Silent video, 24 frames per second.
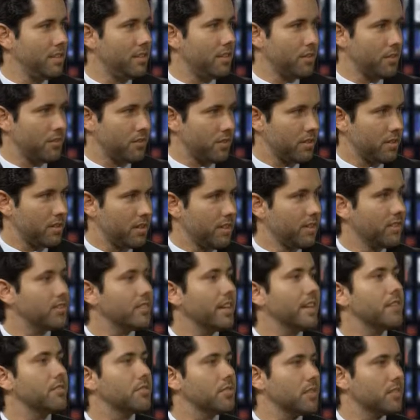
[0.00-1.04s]
There's
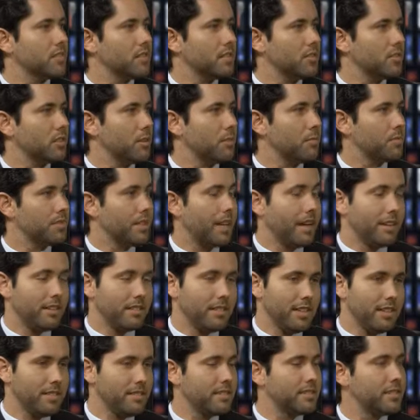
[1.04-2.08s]
consensus in terms,
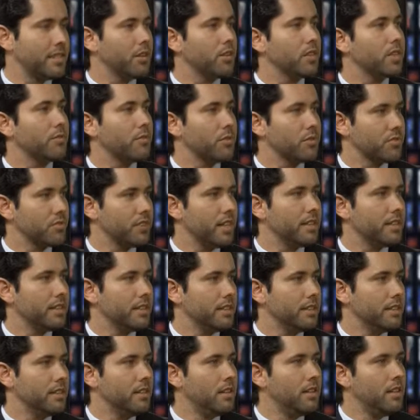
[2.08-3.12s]
not necessarily for
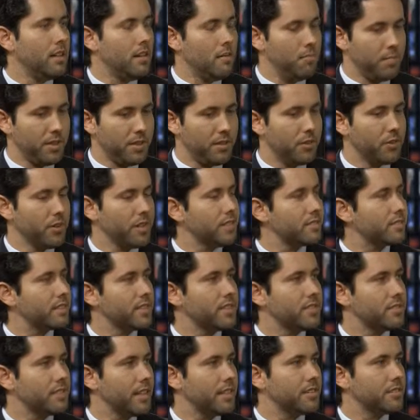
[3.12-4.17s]
statehood, but there is
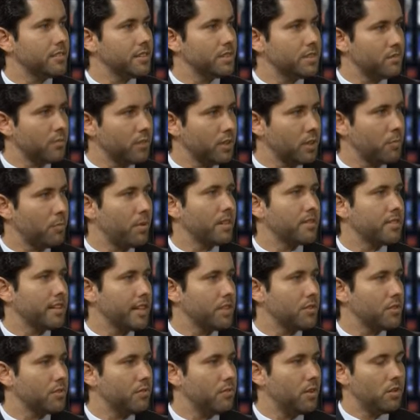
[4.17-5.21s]
consensus for the
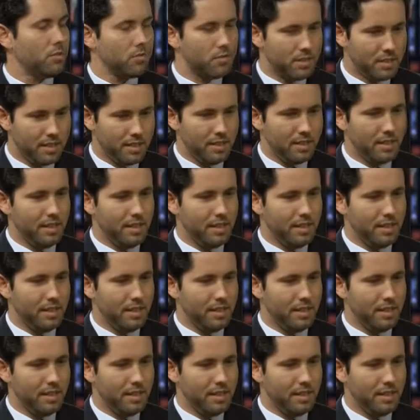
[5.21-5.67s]
presidential vote.